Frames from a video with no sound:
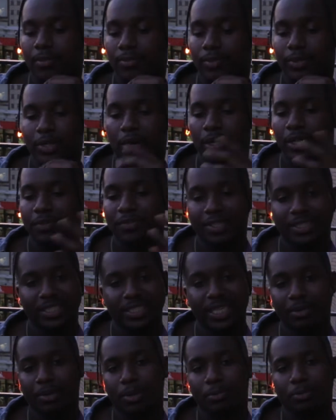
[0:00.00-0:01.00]
We all live in the
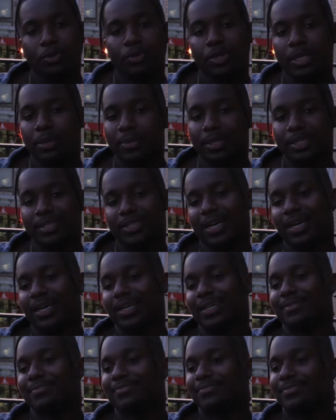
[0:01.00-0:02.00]
same community, but it's
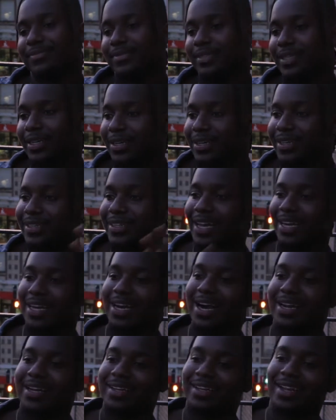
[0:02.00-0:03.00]
like that
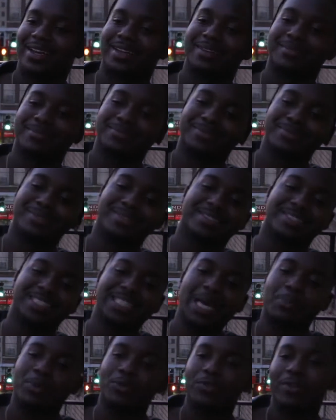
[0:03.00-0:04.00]
kind of like
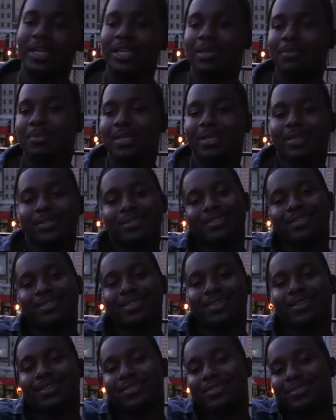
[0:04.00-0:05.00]
separated me
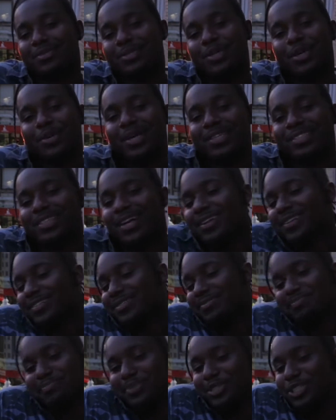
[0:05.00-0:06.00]
to, you know, and that's kind of
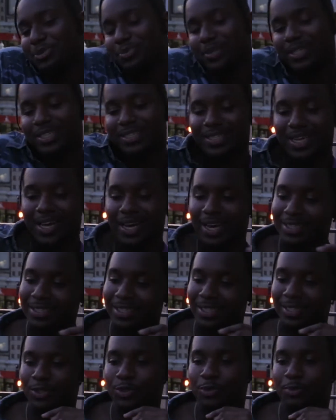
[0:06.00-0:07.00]
pushed me aside
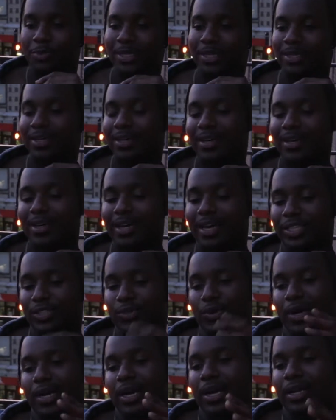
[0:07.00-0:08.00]
a little bit. And
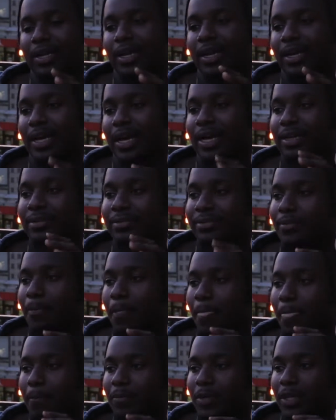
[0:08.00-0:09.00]
so I kind of like had
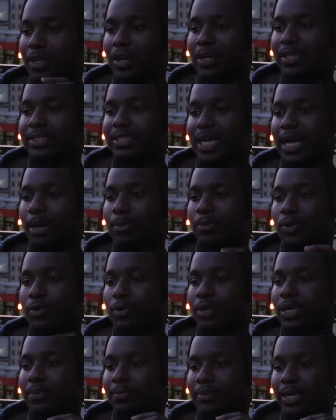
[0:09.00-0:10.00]
a lot of time
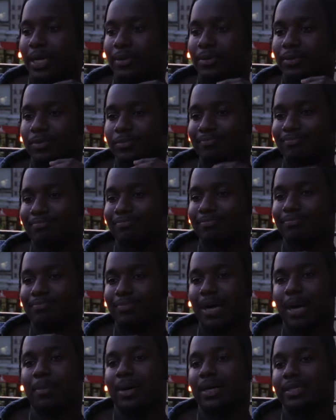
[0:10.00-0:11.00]
growing up like
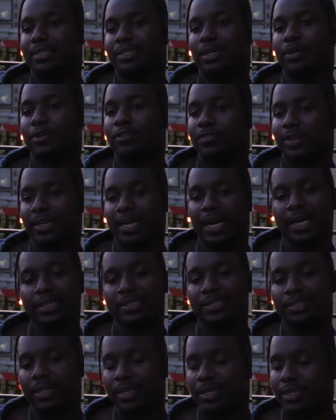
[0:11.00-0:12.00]
by myself, like
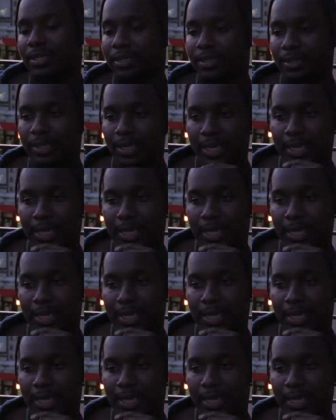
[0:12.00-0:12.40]
isolated.